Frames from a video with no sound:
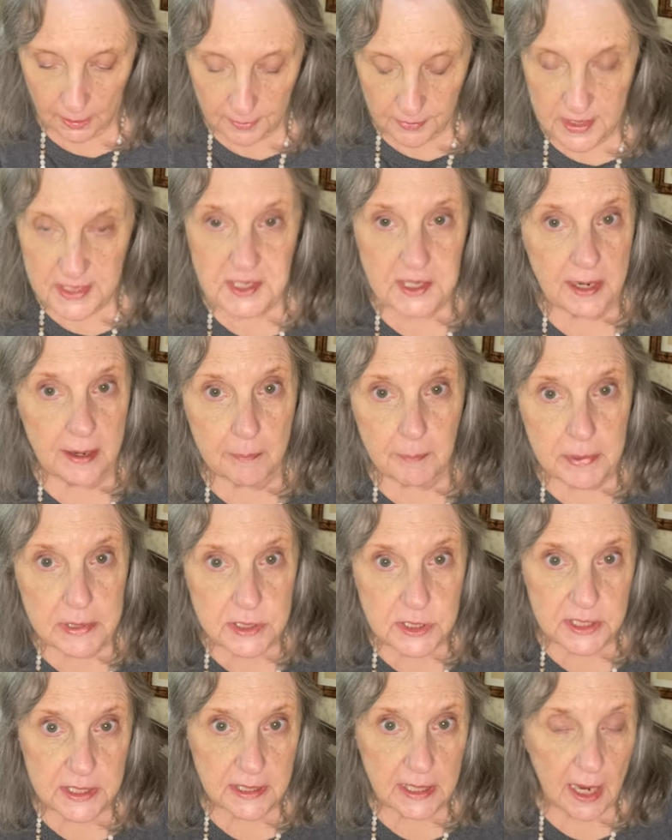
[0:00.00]
This
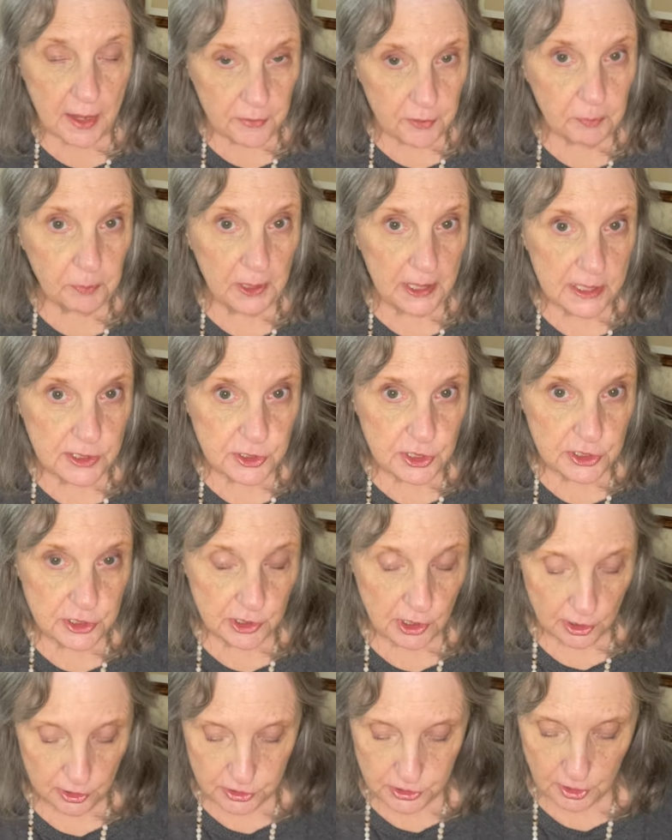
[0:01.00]
happens in other places
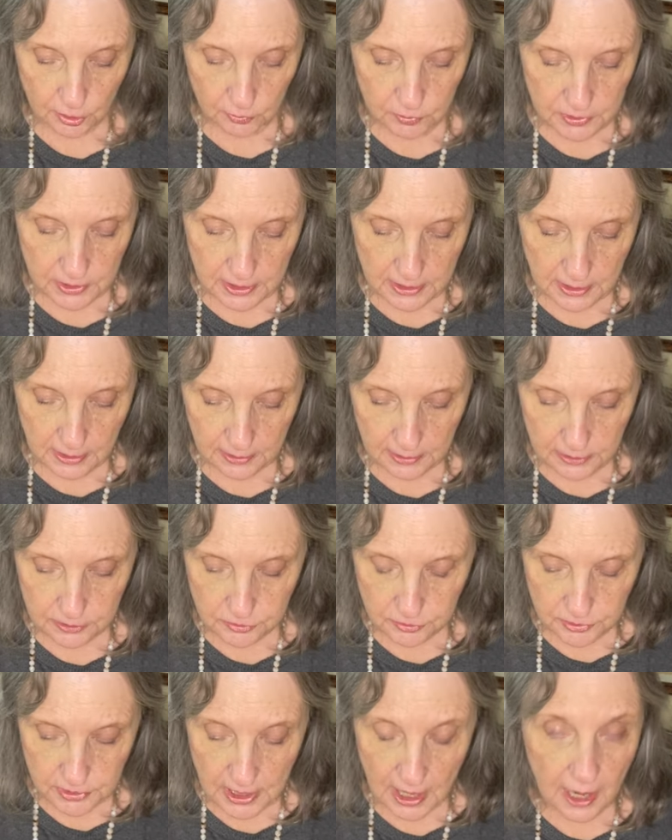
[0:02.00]
also.
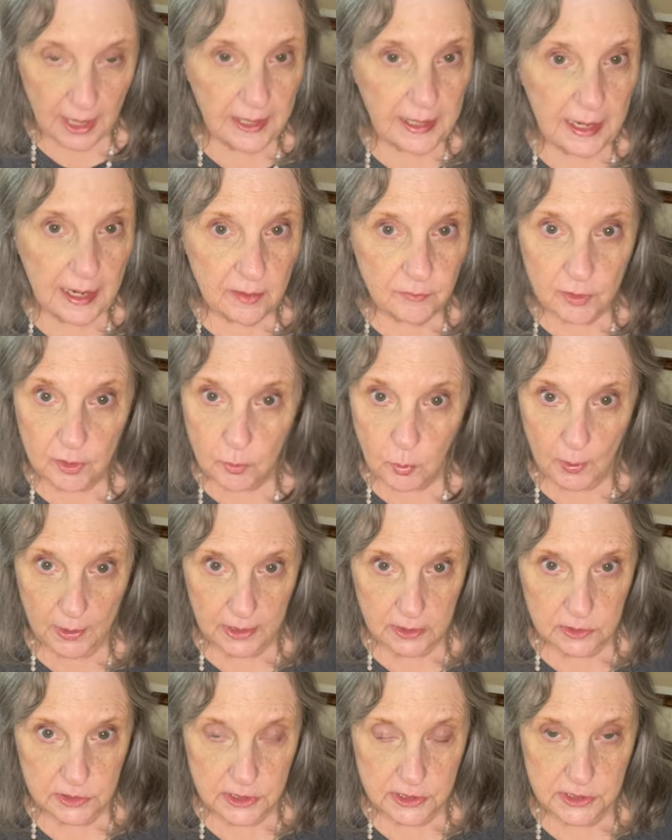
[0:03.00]
Not
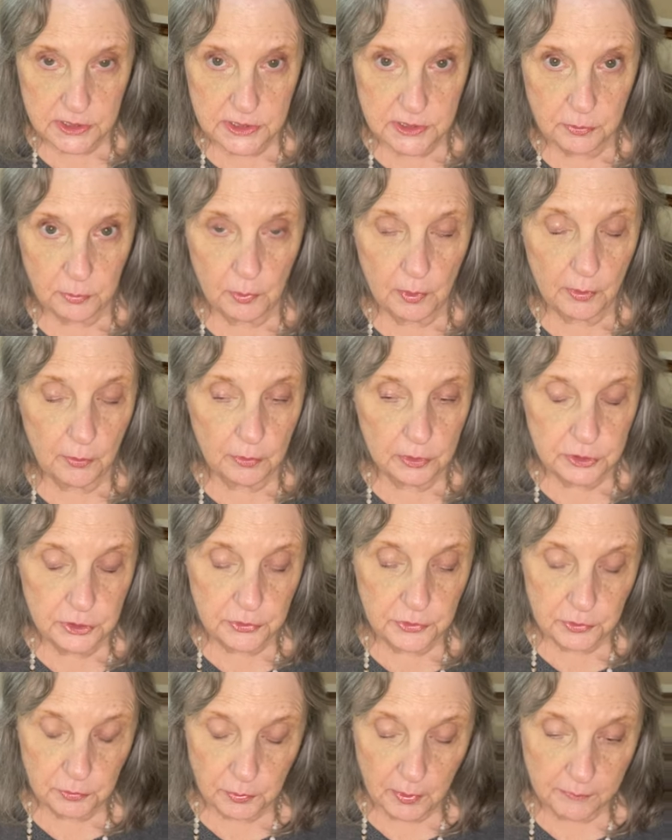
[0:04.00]
everywhere do
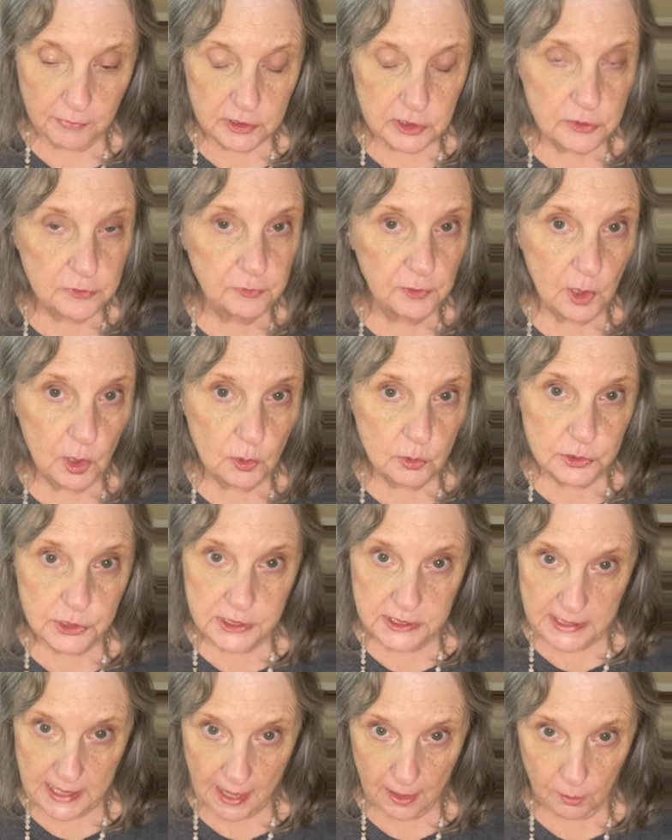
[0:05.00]
the rivers flow
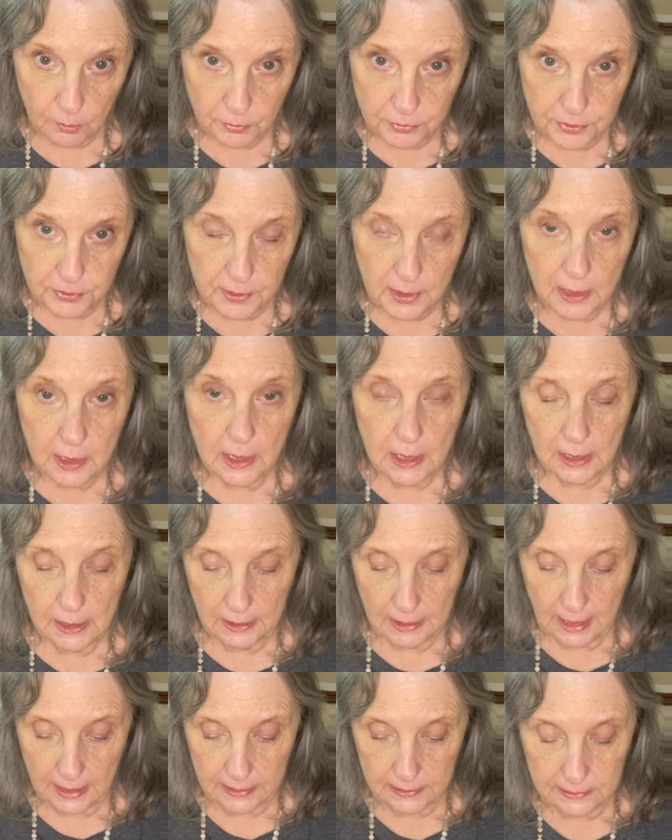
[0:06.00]
south
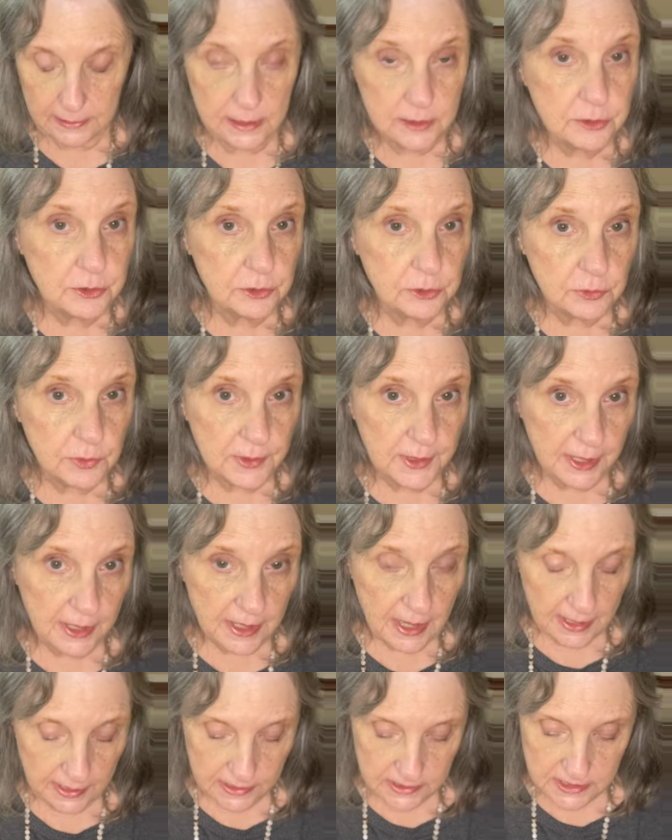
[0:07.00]
like they do in the
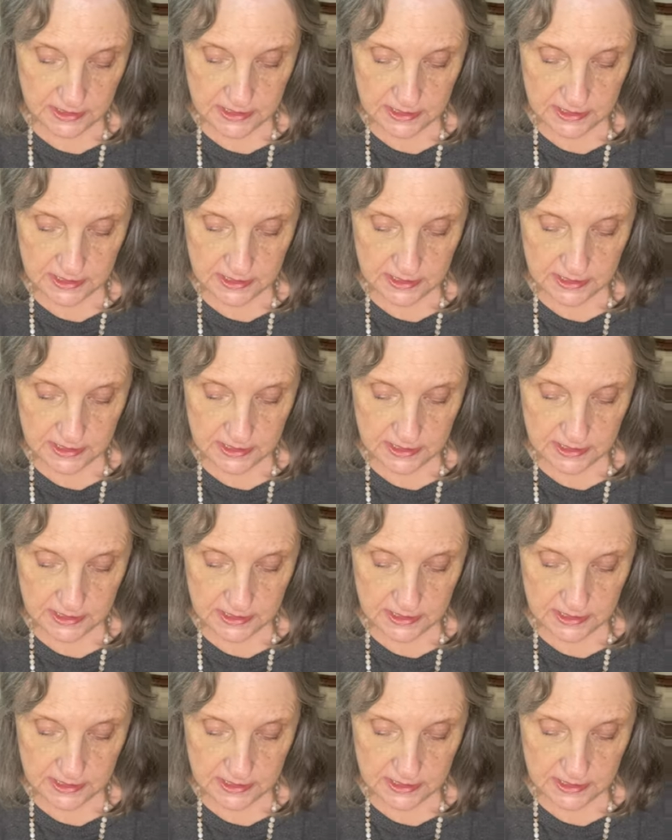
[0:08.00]
United